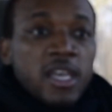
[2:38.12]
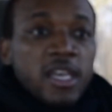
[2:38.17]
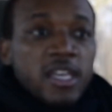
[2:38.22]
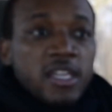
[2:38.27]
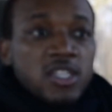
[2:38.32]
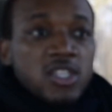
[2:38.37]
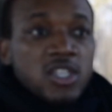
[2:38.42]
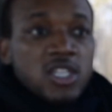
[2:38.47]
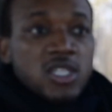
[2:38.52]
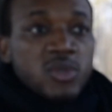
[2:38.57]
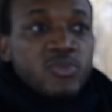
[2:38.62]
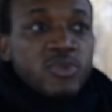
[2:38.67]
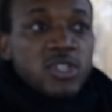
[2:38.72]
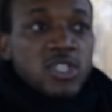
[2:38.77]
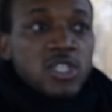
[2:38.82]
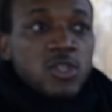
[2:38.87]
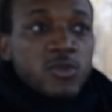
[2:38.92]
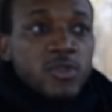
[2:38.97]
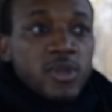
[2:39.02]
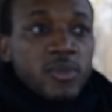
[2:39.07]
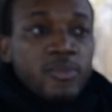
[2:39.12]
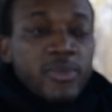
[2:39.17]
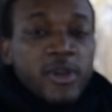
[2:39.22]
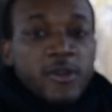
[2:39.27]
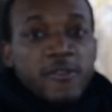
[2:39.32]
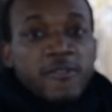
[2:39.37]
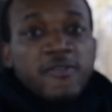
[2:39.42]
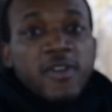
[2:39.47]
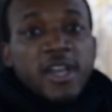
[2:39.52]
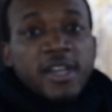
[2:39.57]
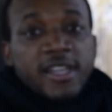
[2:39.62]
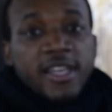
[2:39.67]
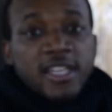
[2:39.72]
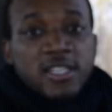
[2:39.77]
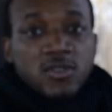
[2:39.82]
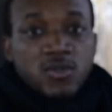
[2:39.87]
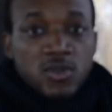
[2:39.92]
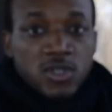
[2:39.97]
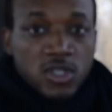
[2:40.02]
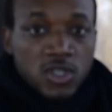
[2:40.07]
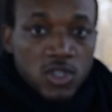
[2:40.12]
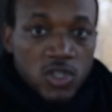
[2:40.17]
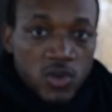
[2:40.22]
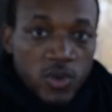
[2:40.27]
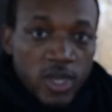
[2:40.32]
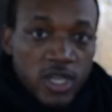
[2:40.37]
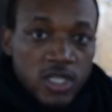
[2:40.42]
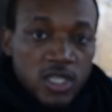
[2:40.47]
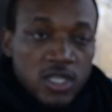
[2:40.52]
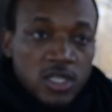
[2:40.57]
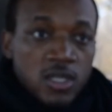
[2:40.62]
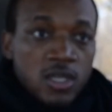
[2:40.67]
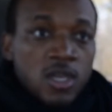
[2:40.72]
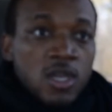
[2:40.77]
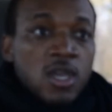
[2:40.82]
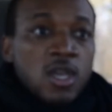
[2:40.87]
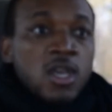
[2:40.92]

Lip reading: it just puts you in a better financial situation.